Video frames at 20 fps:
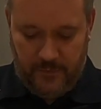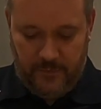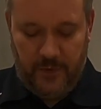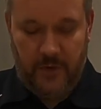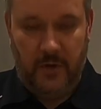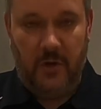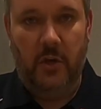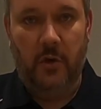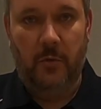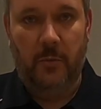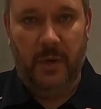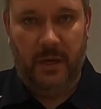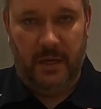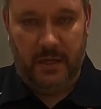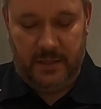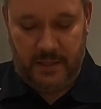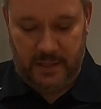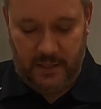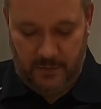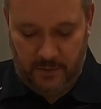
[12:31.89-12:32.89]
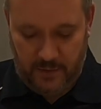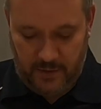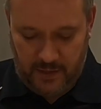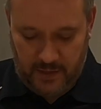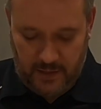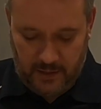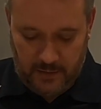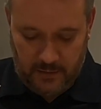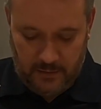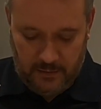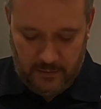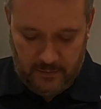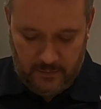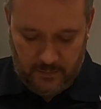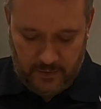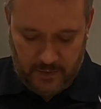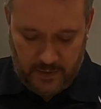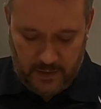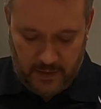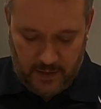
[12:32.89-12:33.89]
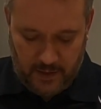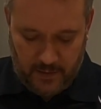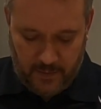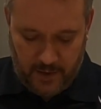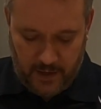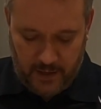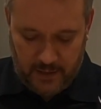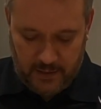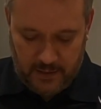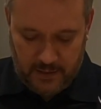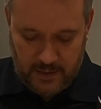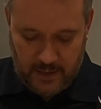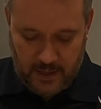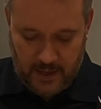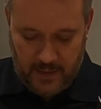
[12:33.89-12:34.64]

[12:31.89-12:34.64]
the humidity within the bags.